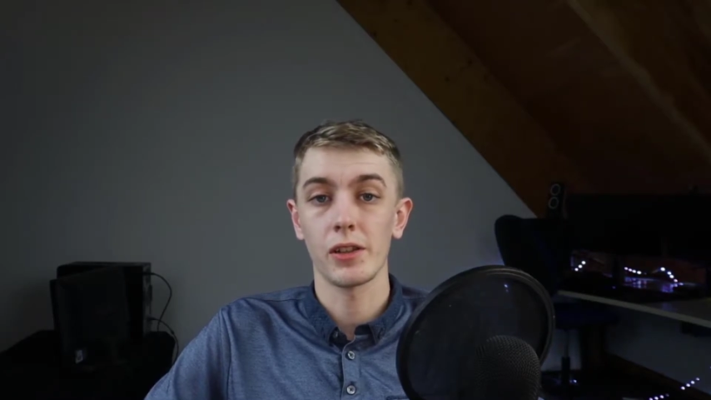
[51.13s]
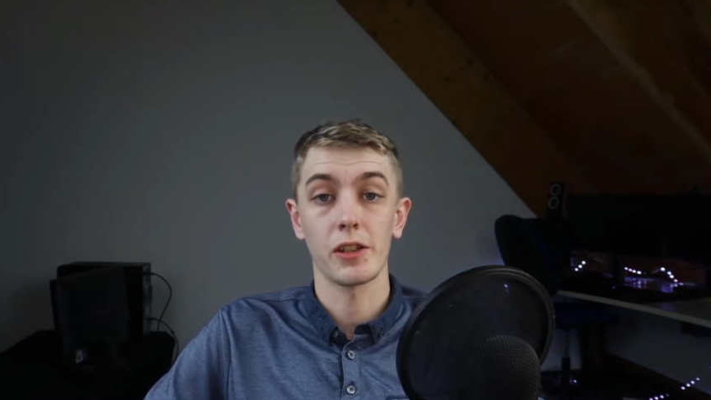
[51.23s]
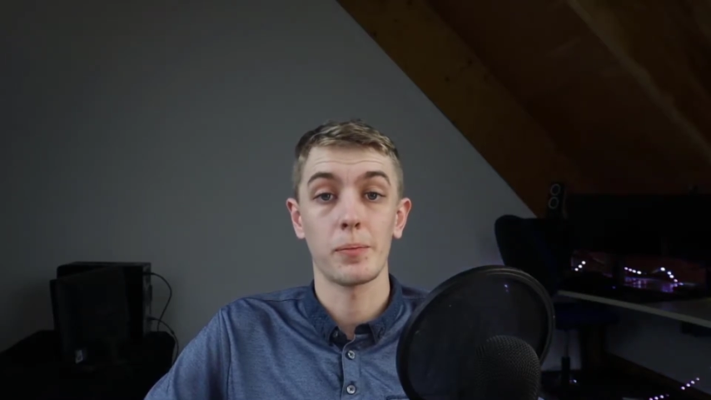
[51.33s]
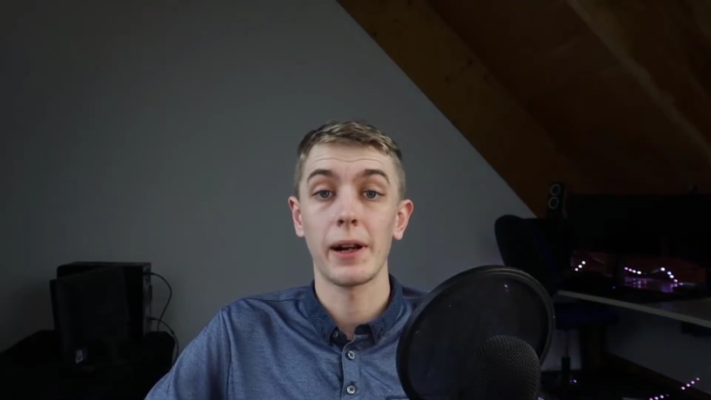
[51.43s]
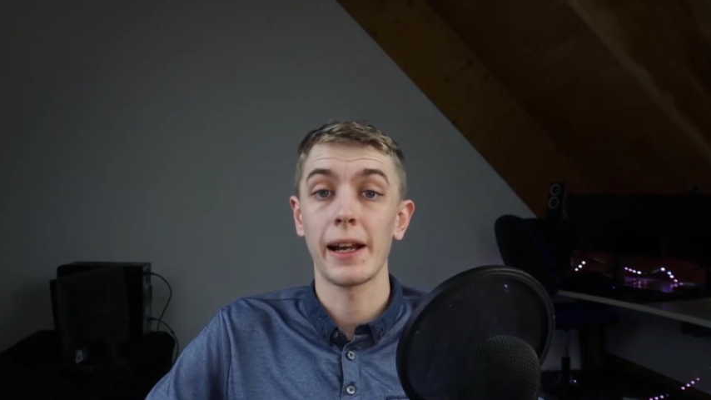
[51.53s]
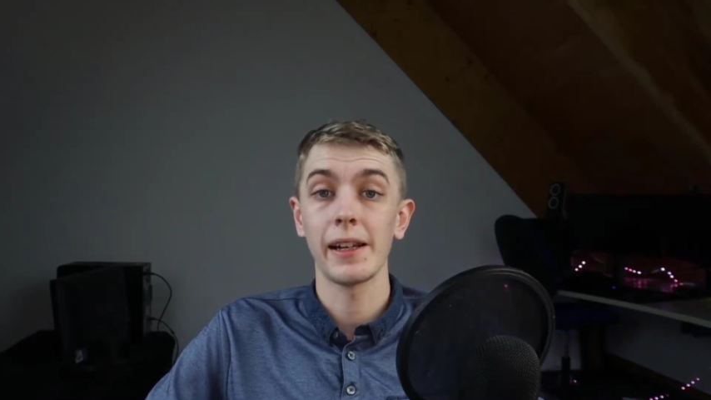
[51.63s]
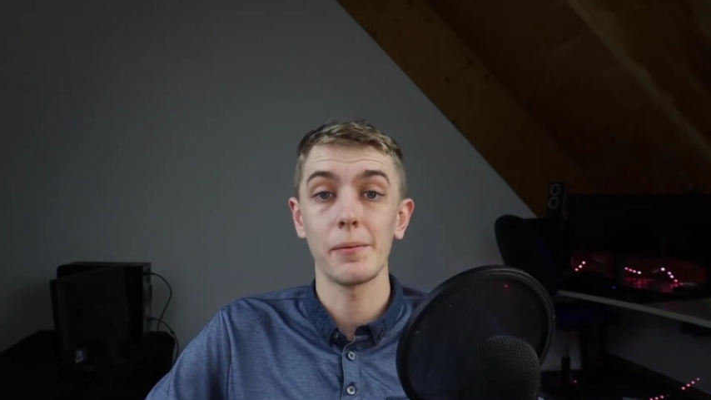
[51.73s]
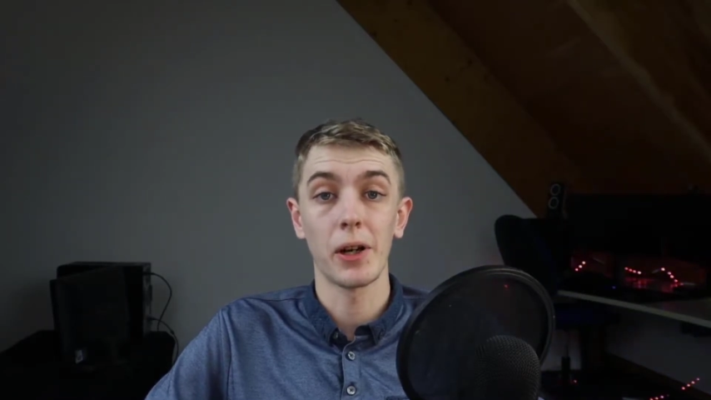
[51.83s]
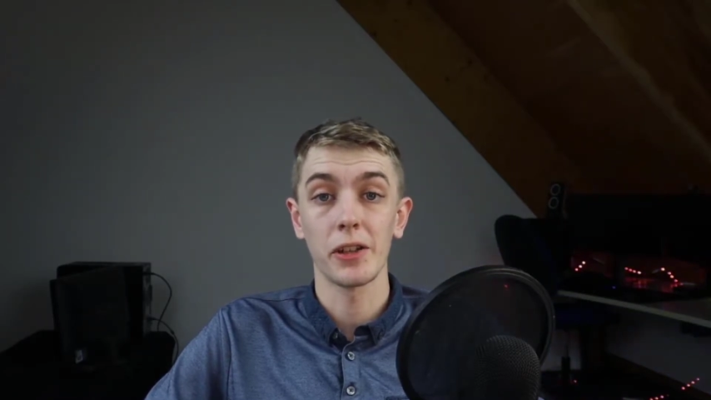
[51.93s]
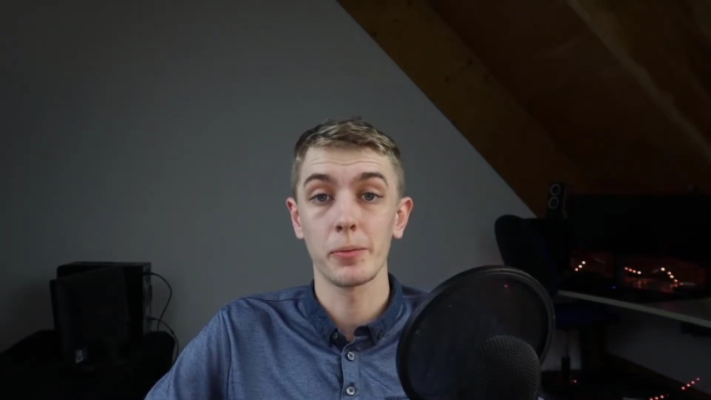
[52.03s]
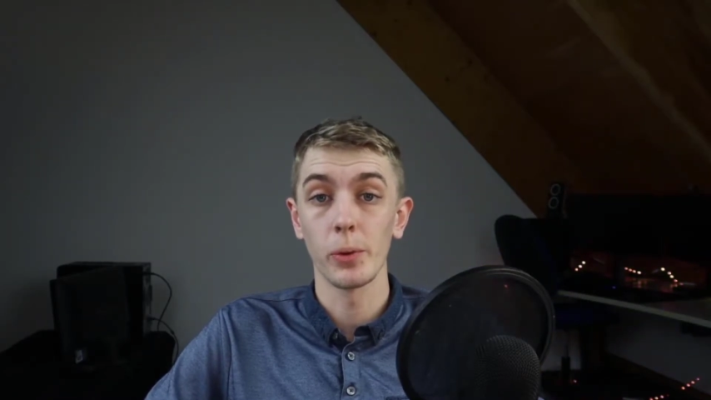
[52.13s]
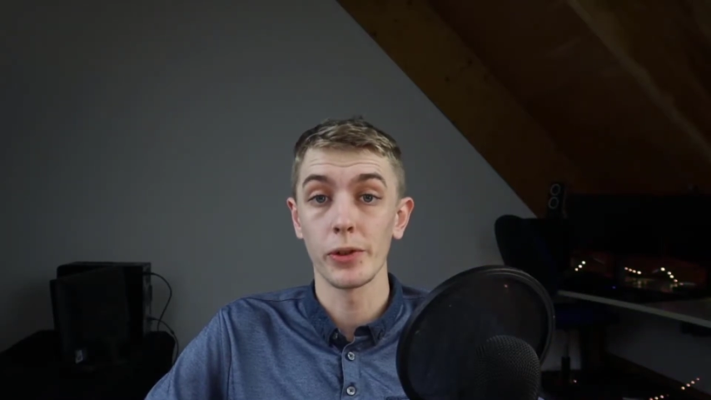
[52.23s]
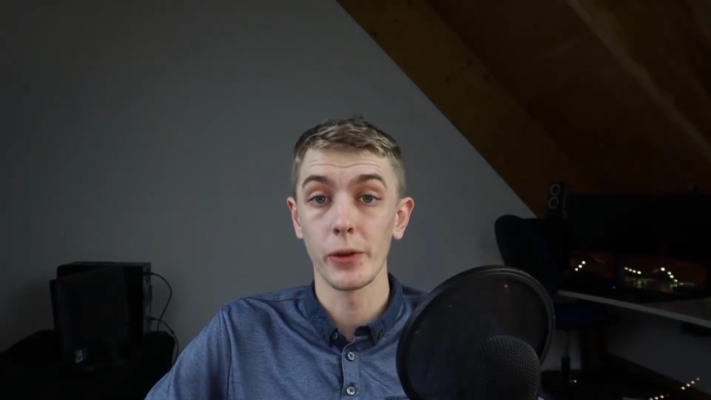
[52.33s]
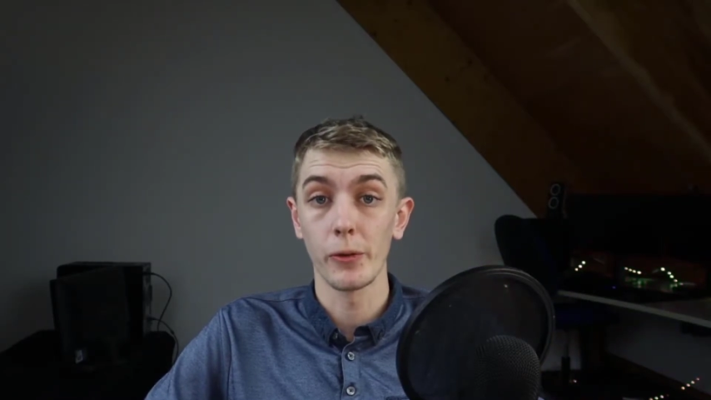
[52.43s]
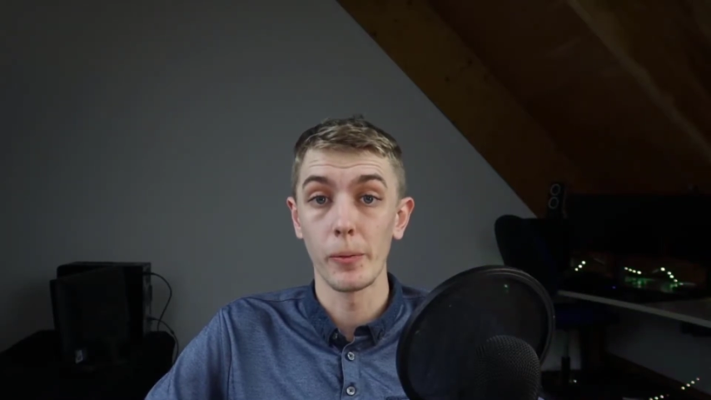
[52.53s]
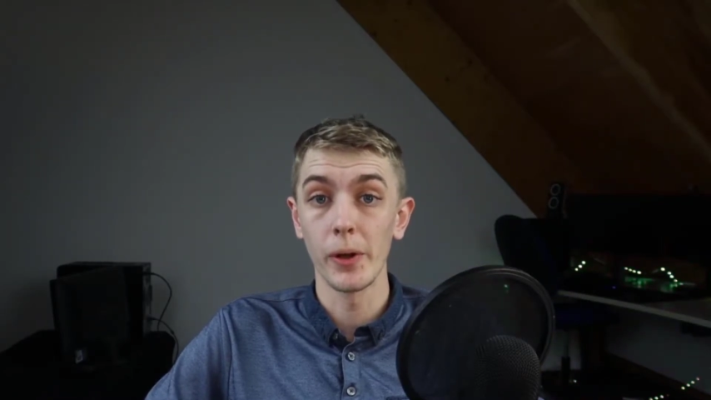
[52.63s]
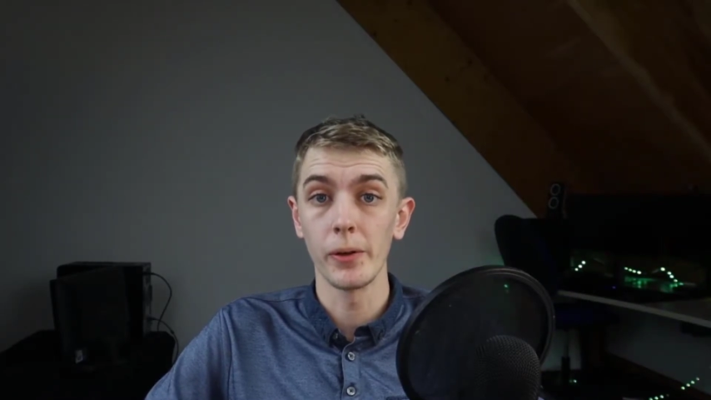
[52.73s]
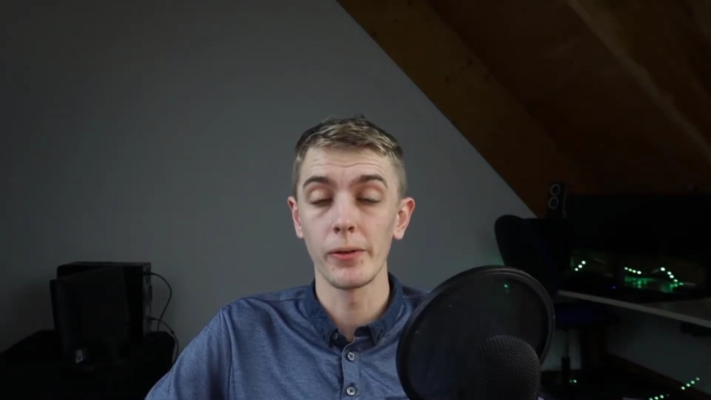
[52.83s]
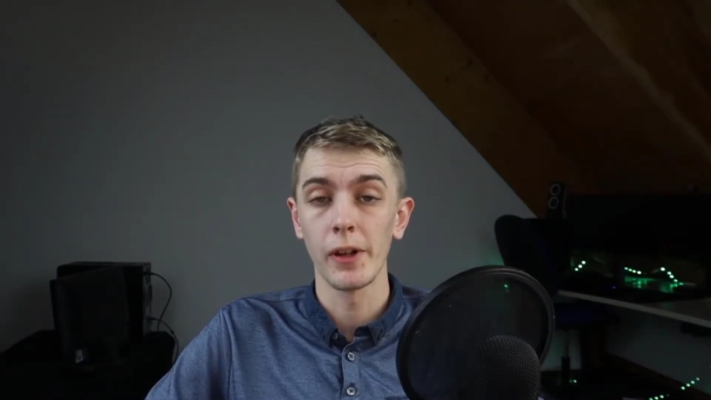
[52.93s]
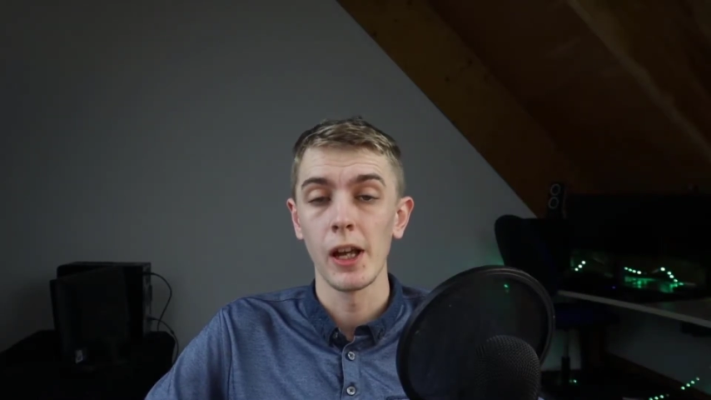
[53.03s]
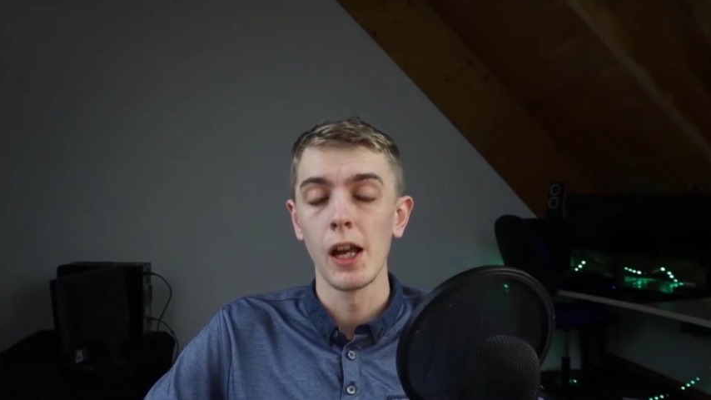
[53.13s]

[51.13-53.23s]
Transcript: just plain impossible to remove,